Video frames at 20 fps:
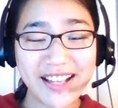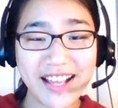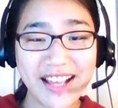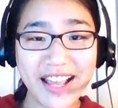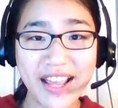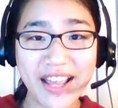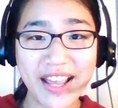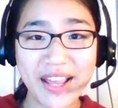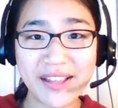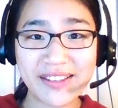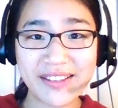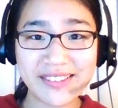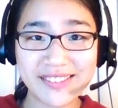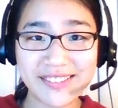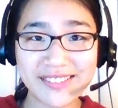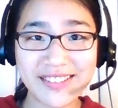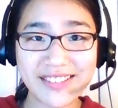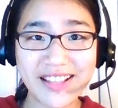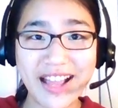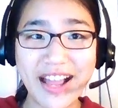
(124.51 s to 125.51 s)

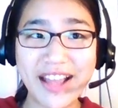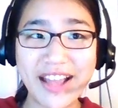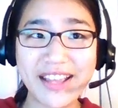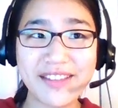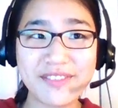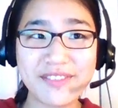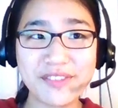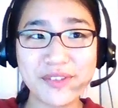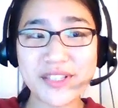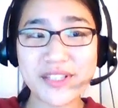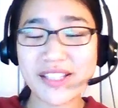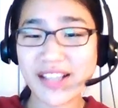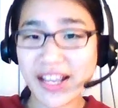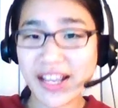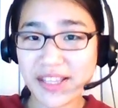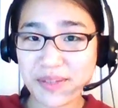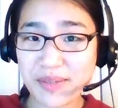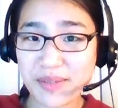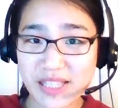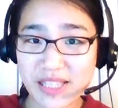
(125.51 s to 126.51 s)
And I was
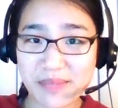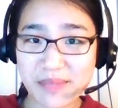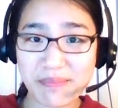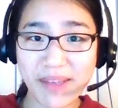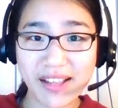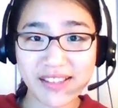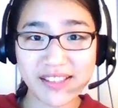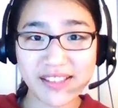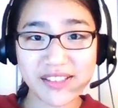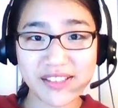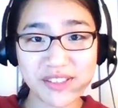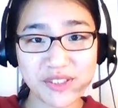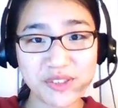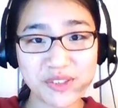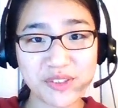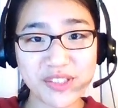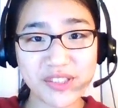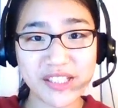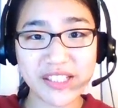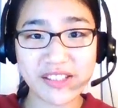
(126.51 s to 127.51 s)
kind of expecting to
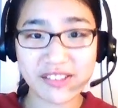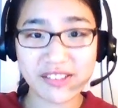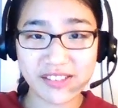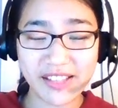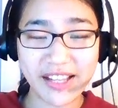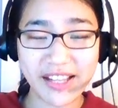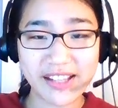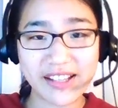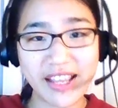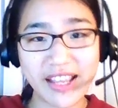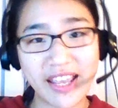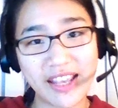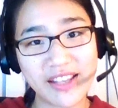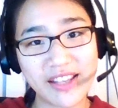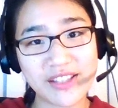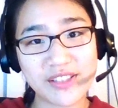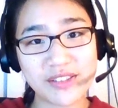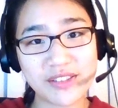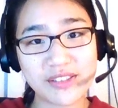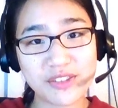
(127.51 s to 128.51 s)
hear like
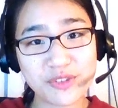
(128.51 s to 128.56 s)
age